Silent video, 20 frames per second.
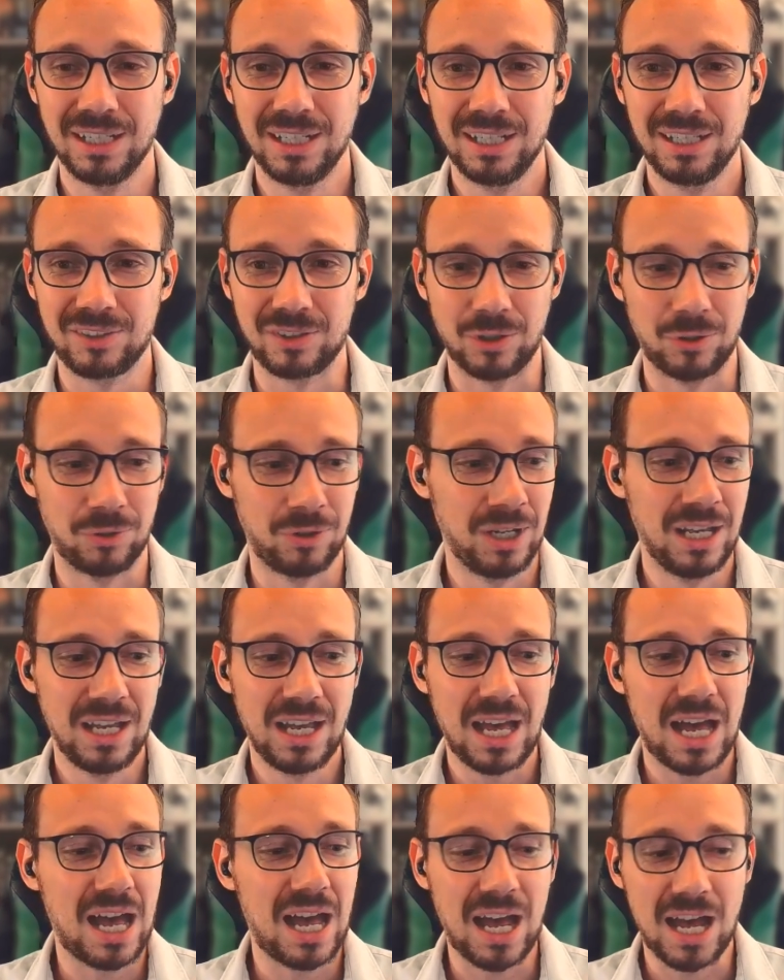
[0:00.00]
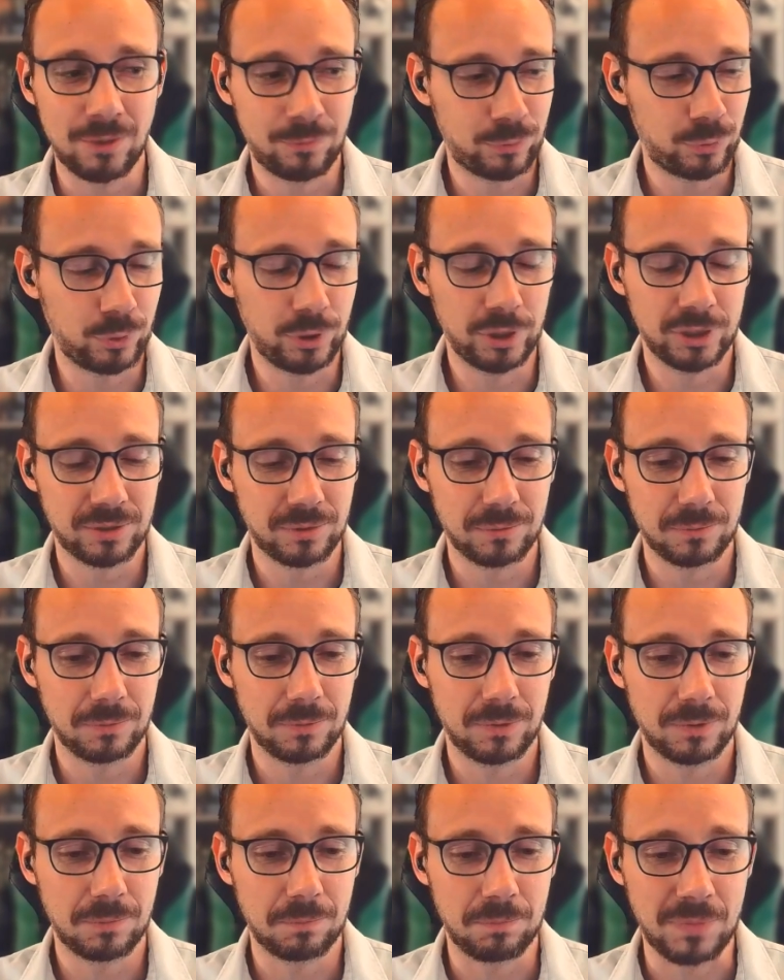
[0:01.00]
So I've heard
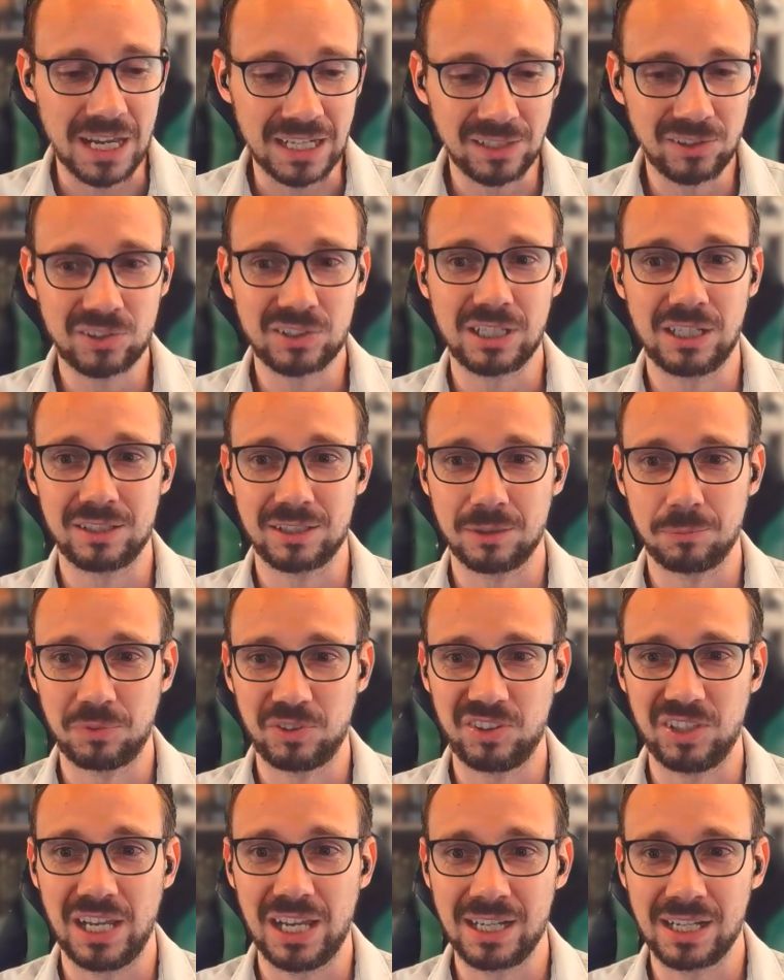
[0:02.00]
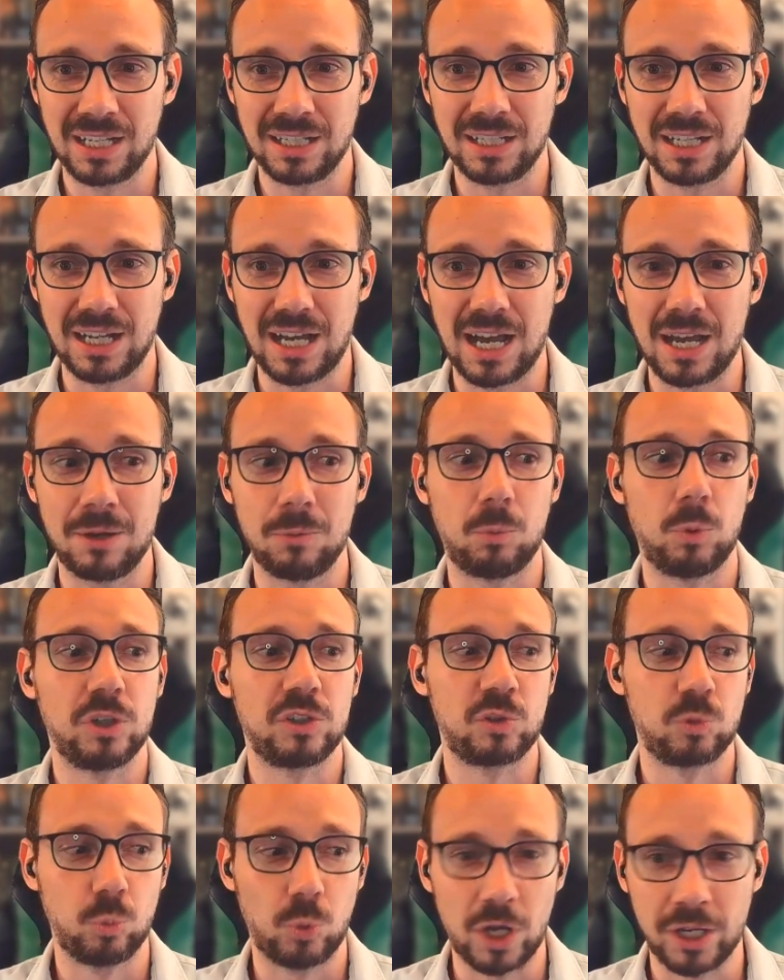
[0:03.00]
many startups saying, and I
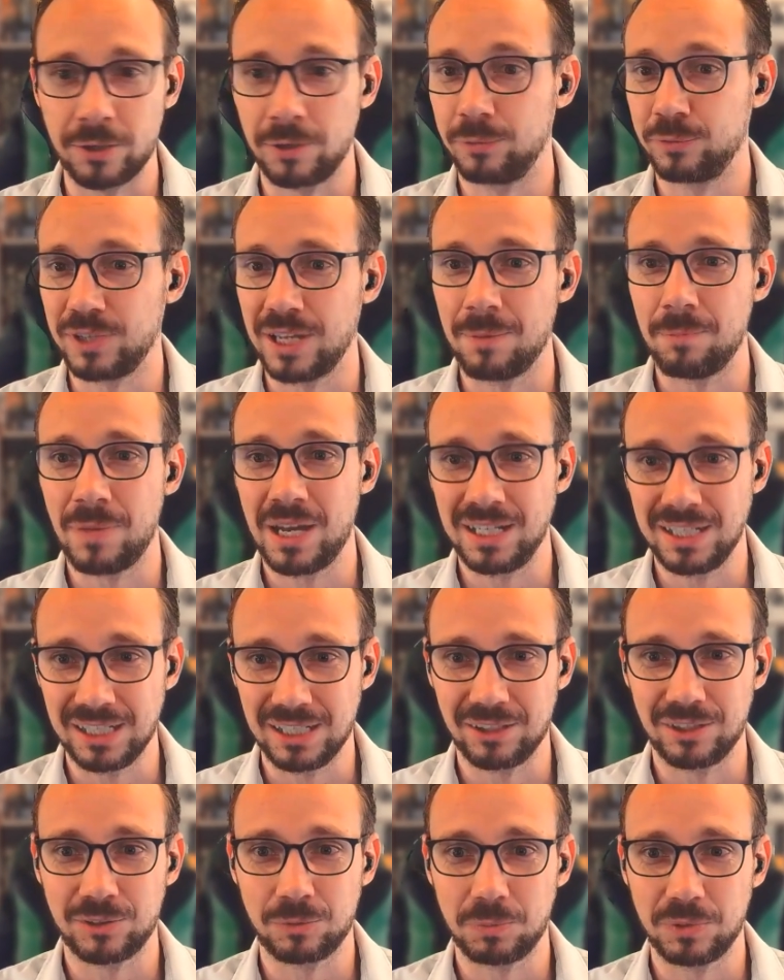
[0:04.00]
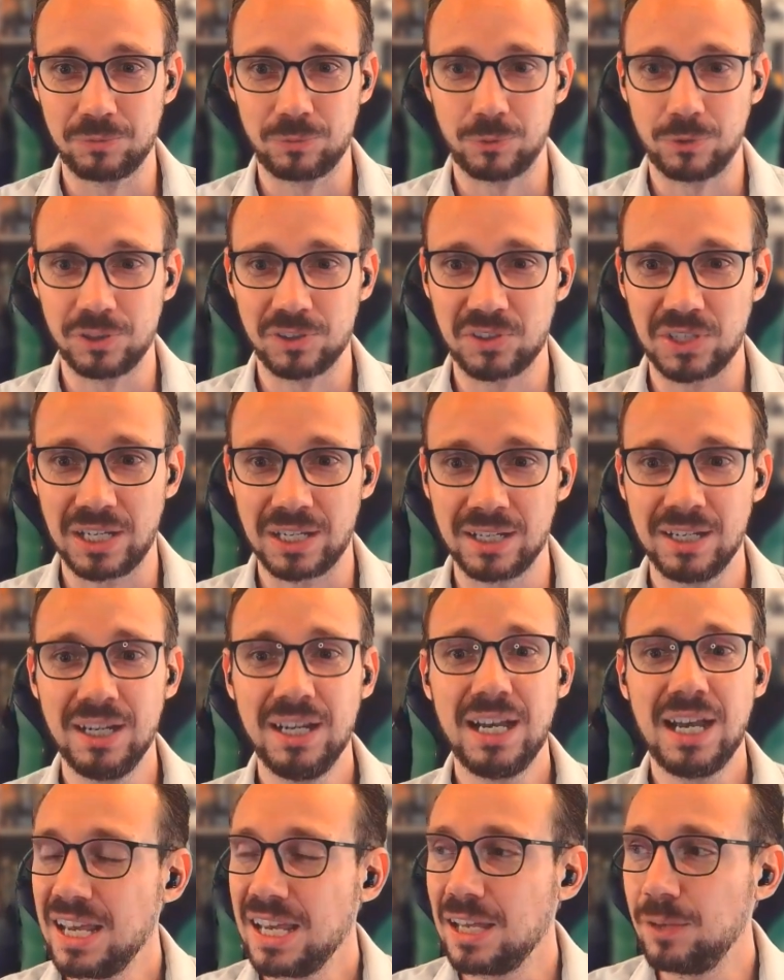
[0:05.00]
was one of them many years before, saying,
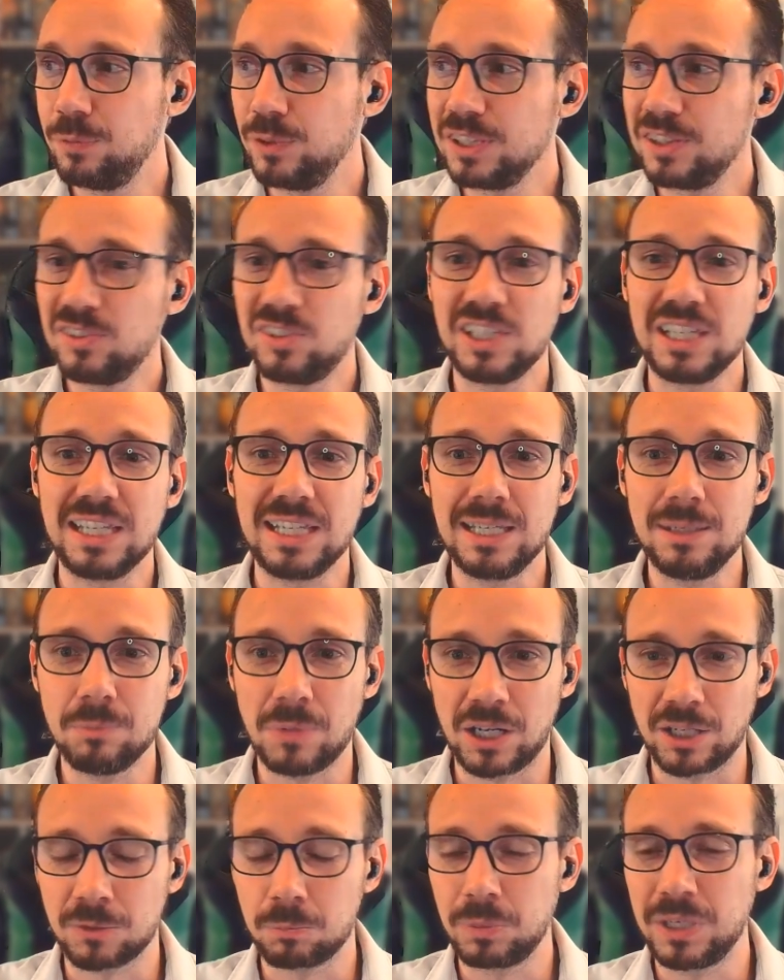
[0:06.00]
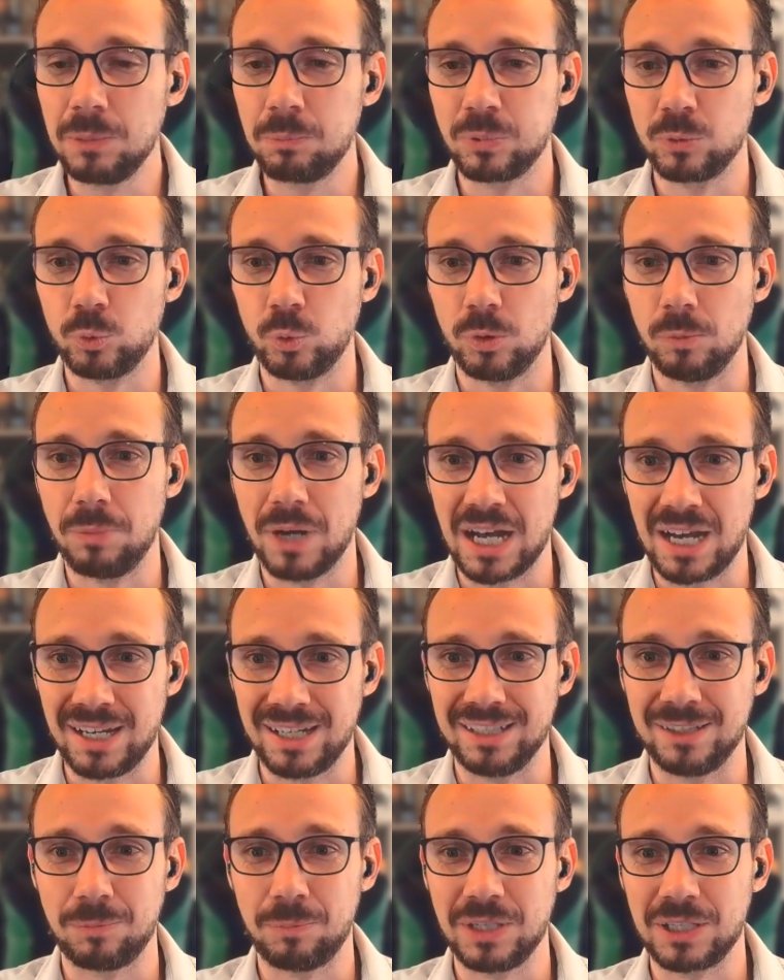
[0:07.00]
if it's CE mark, people will buy
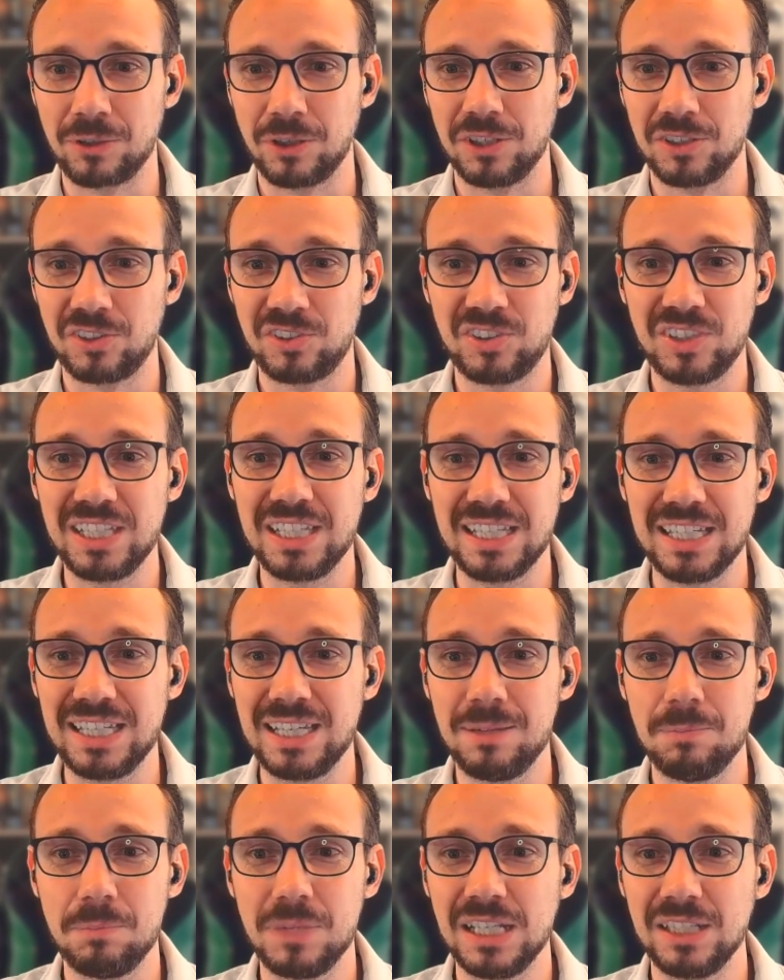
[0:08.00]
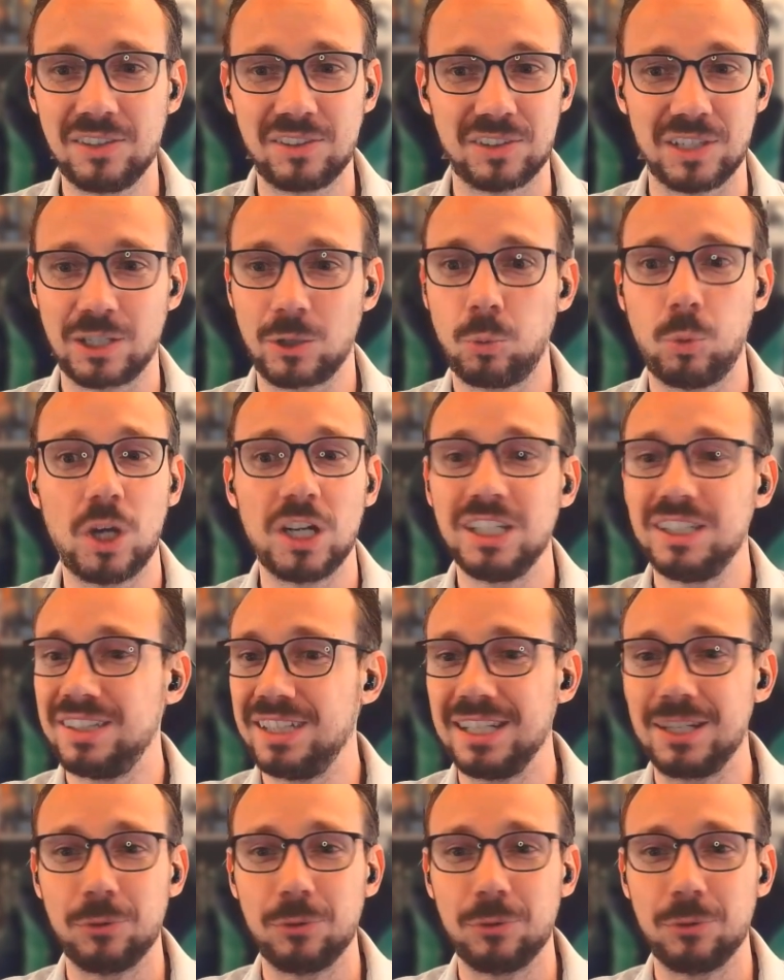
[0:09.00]
it because CE means the quality